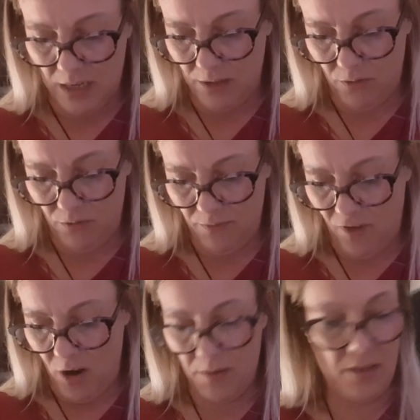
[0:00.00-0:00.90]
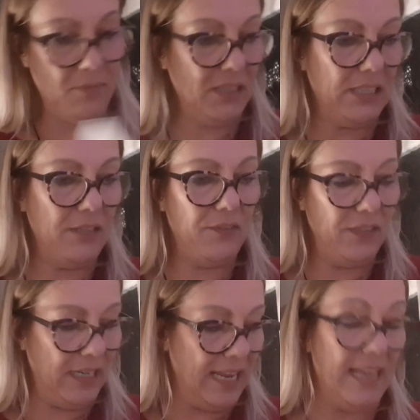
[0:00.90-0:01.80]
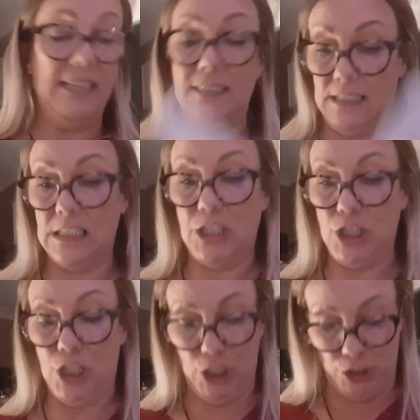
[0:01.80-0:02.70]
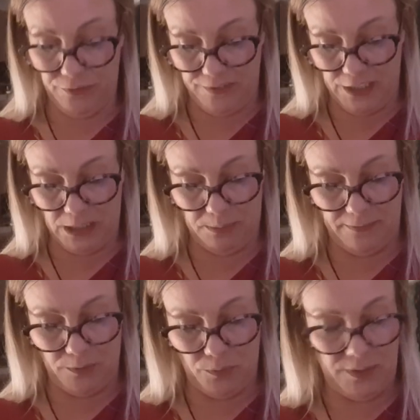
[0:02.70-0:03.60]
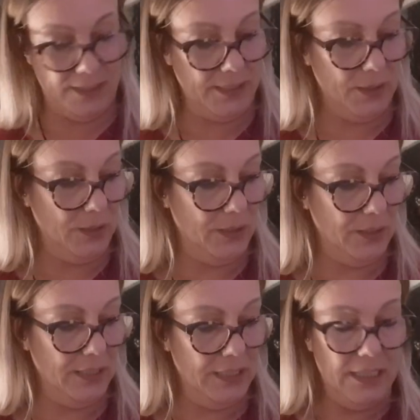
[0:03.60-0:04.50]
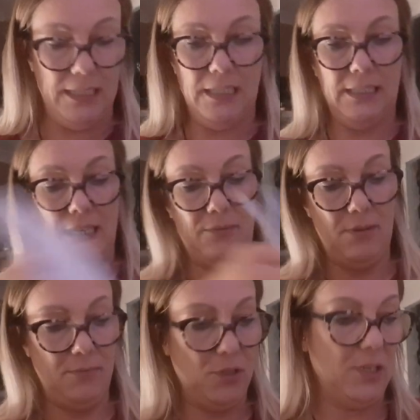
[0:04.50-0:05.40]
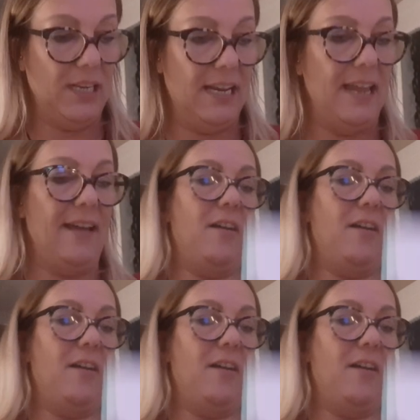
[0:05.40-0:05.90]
I thought I'll write myself a list, you know, first before I start. Now I'm looking at